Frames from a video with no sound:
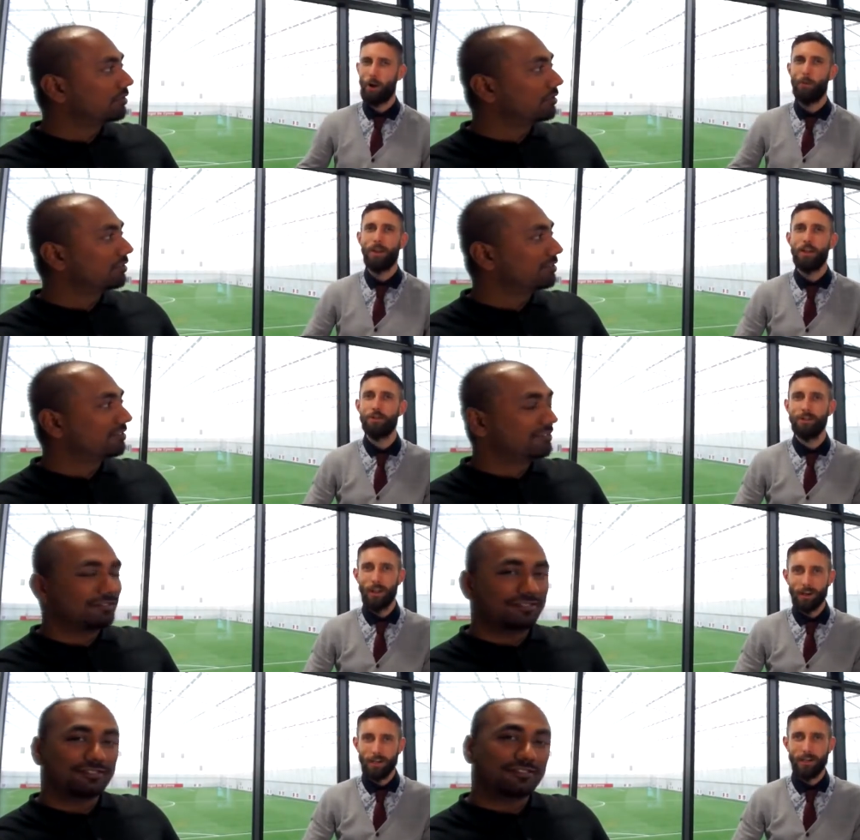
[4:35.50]
Speaker 1: accommodation
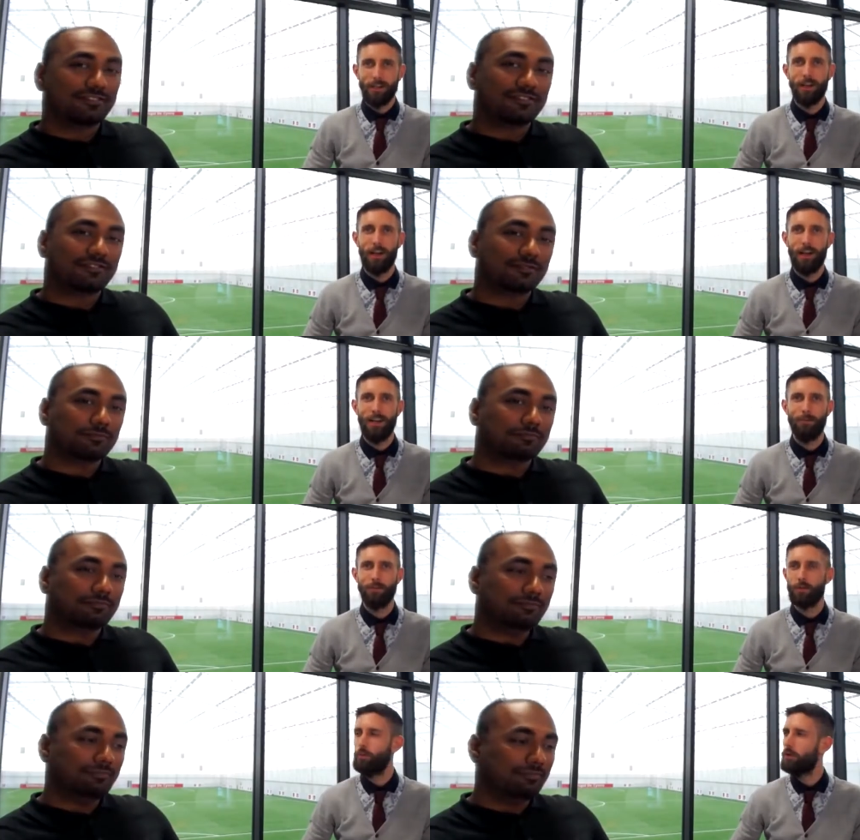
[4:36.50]
like? Um,
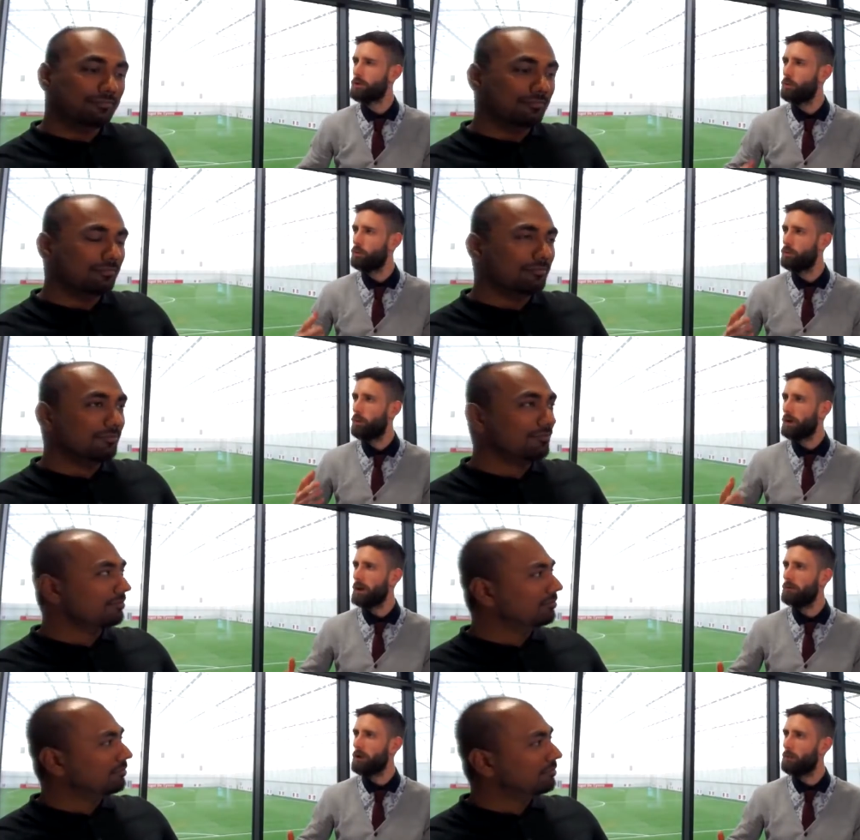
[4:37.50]
so, so what
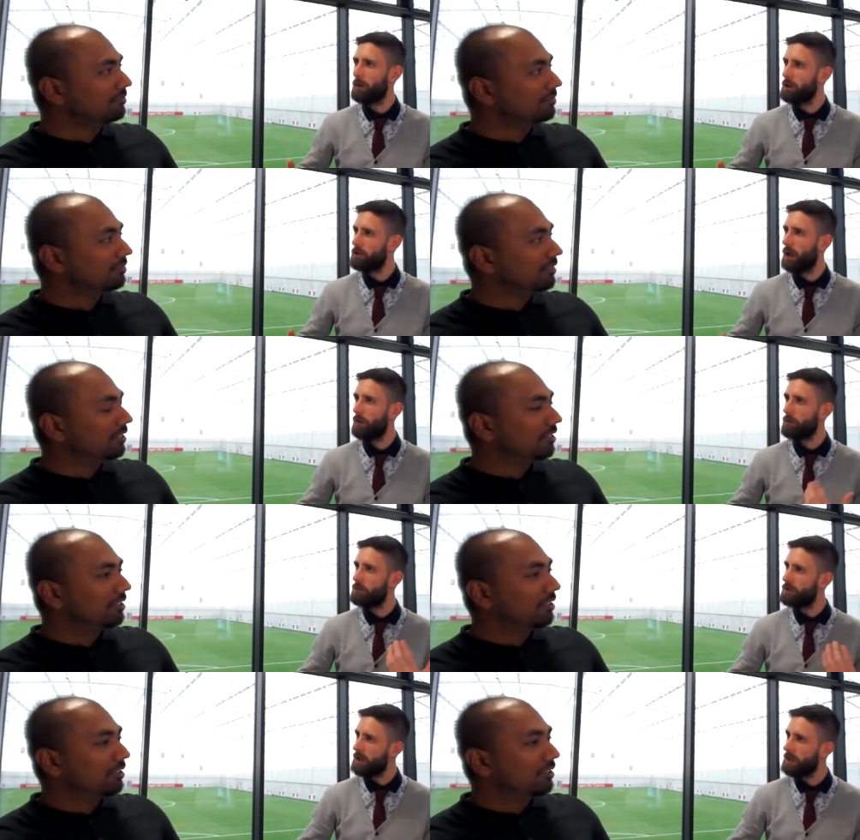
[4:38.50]
kind of accommodation have you
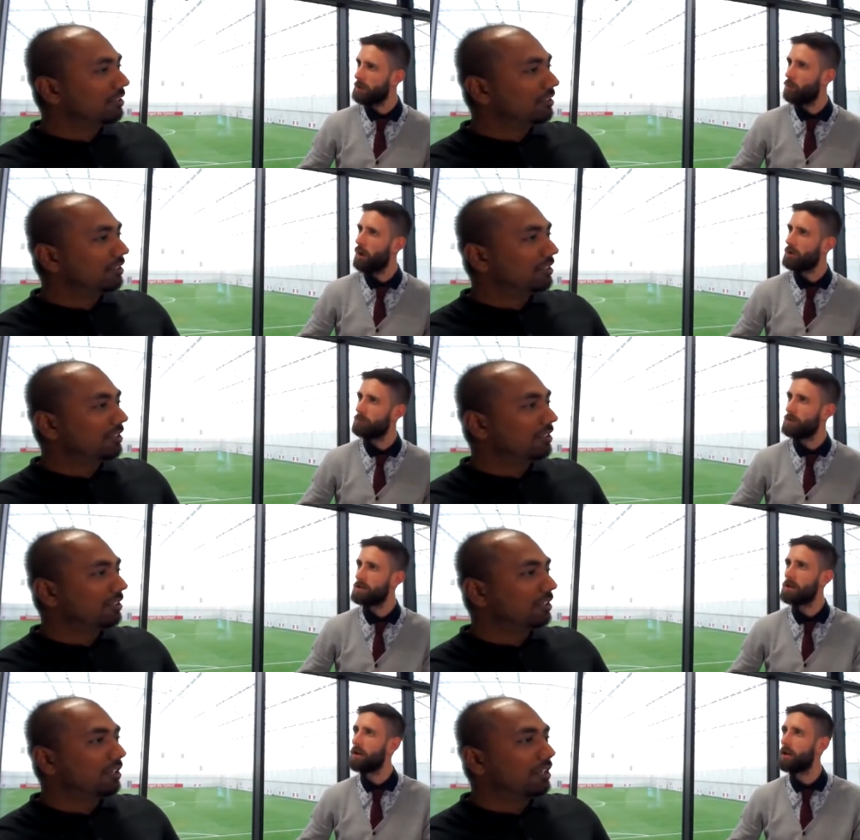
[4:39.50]
stayed in while you've been
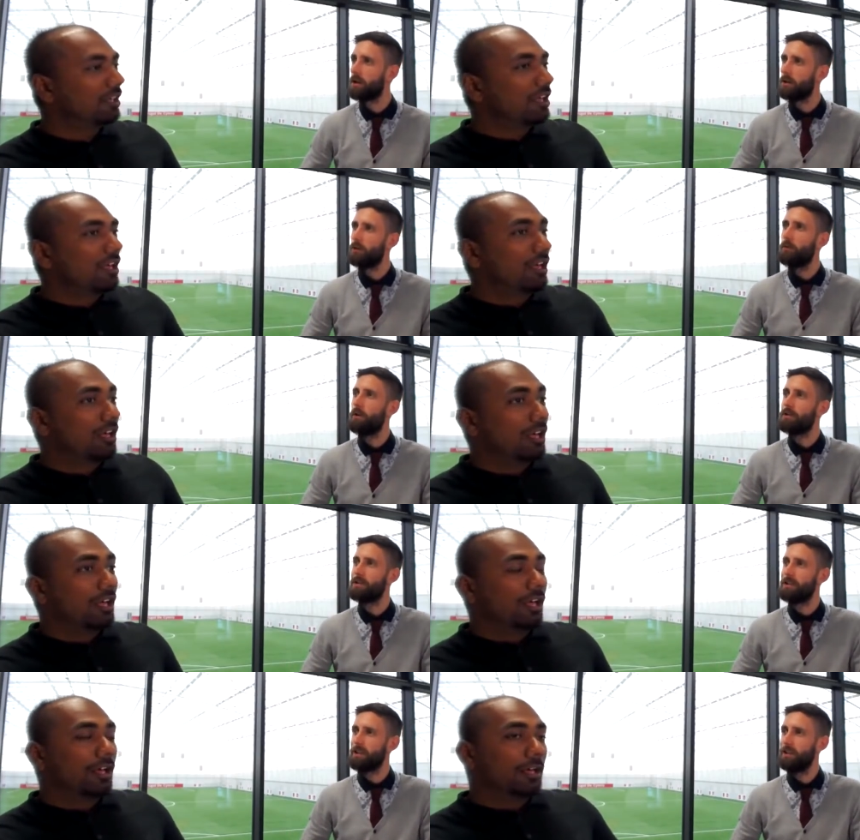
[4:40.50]
studying at the
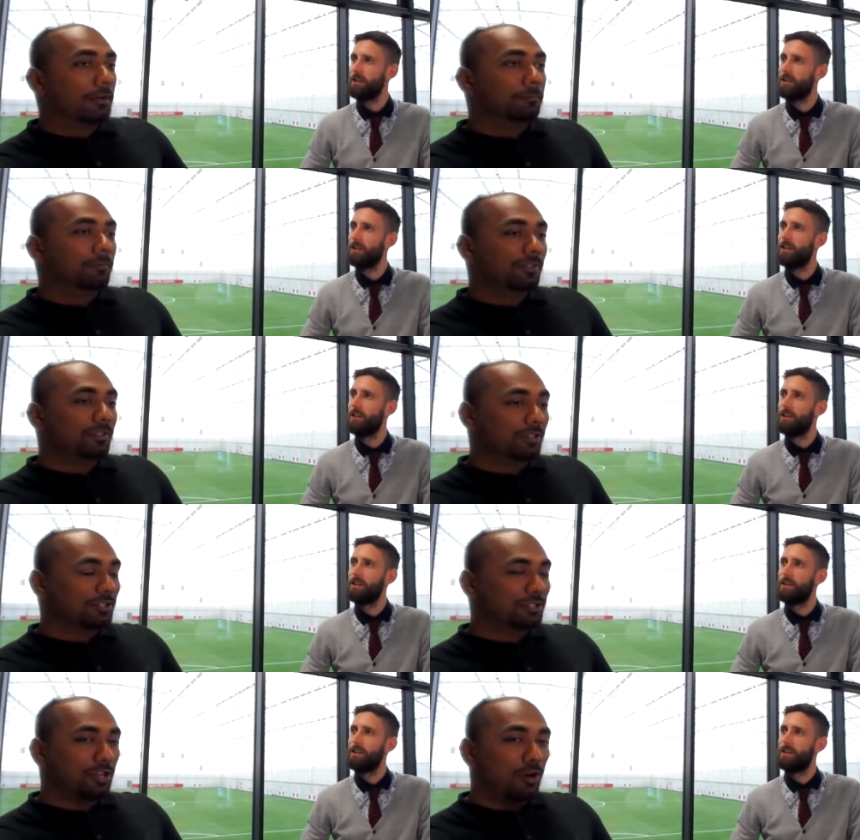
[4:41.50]
university?
Speaker 2: Um, uh,
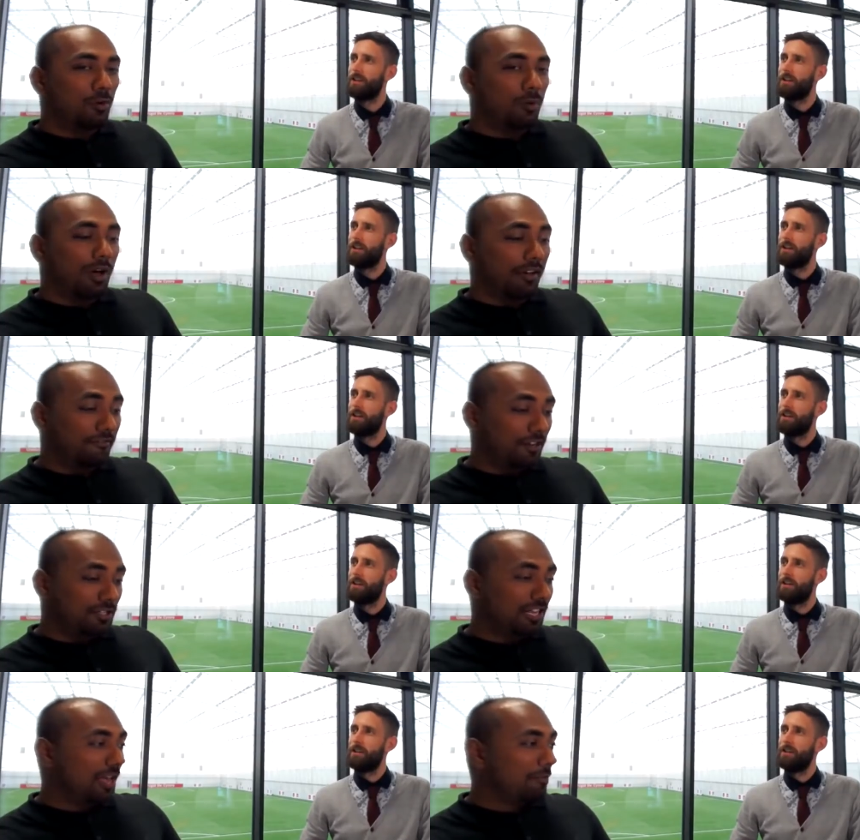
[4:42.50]
so I
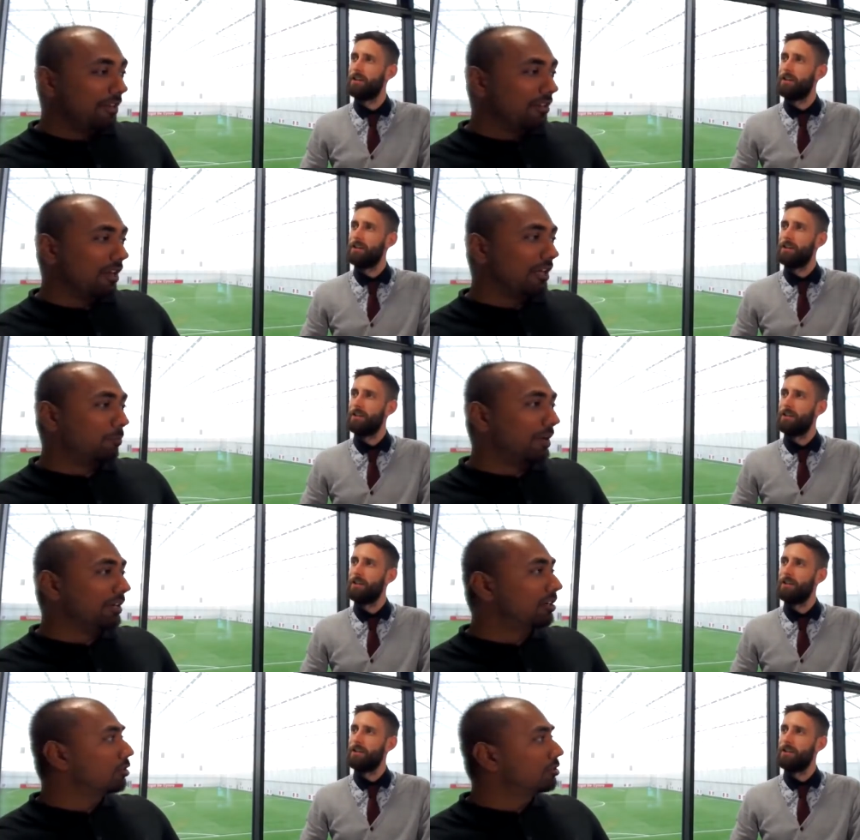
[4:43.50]
first came in, I
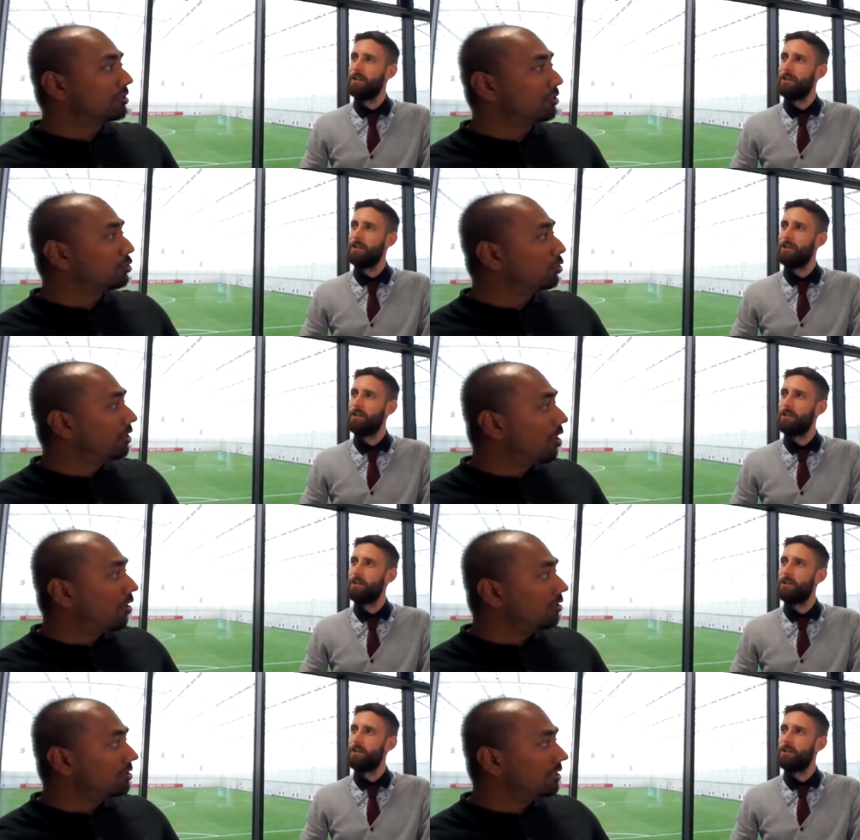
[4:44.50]
went into the st- student
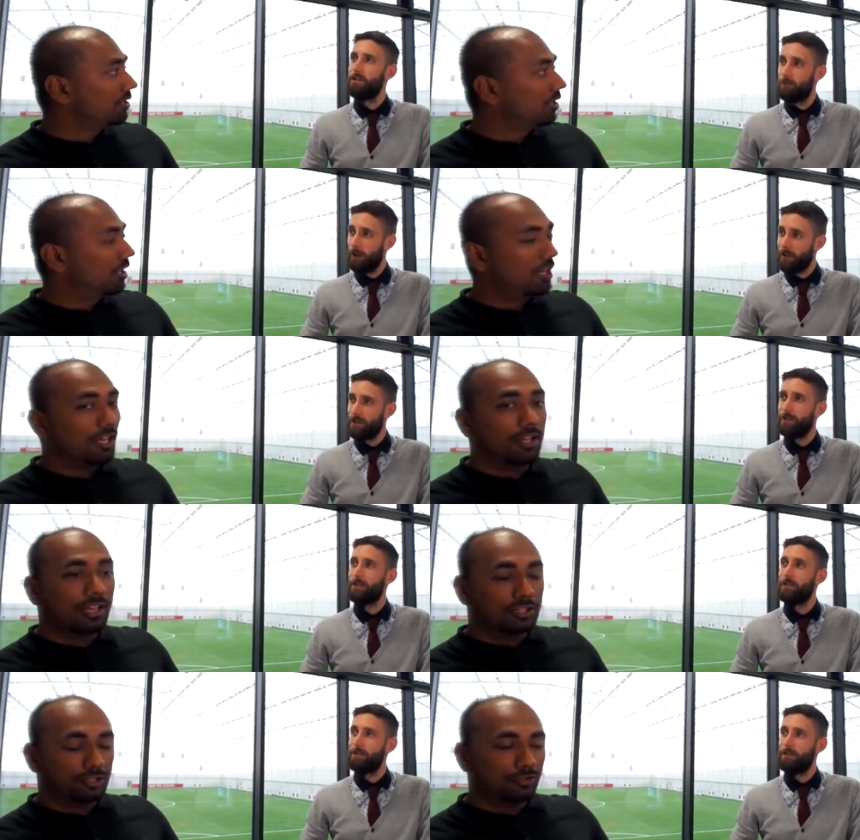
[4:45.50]
halls right. uh,
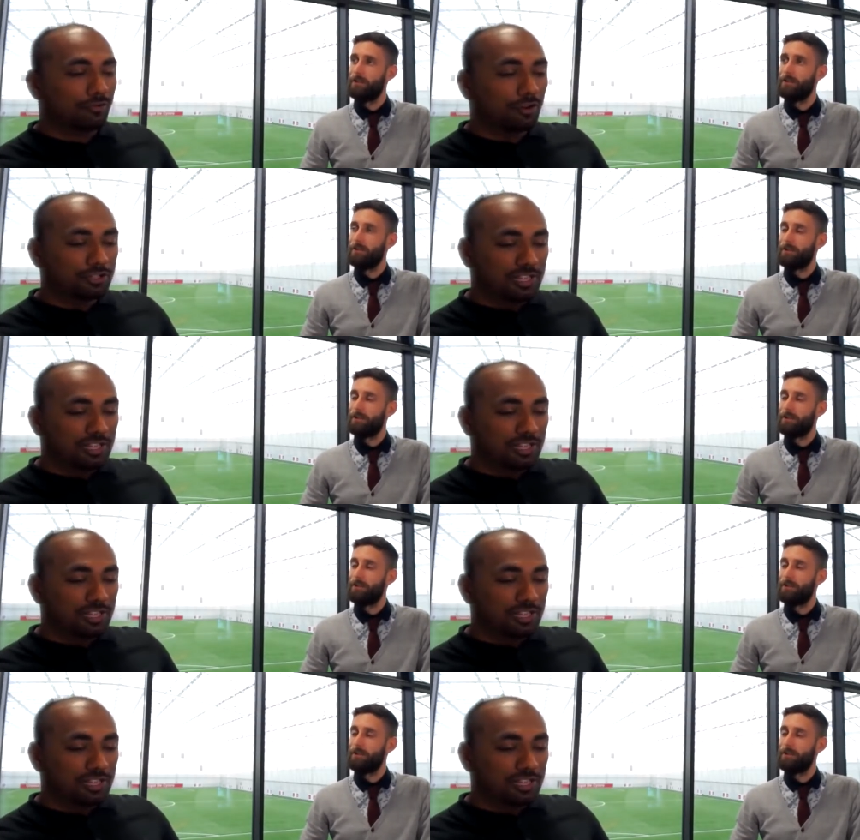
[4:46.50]
at the Treforest